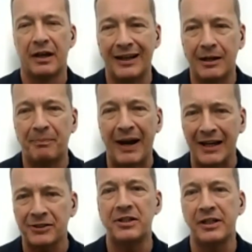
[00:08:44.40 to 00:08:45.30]
In the
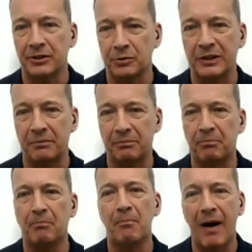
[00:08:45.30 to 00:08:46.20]
past years, we
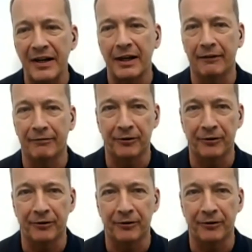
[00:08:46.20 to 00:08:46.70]
might have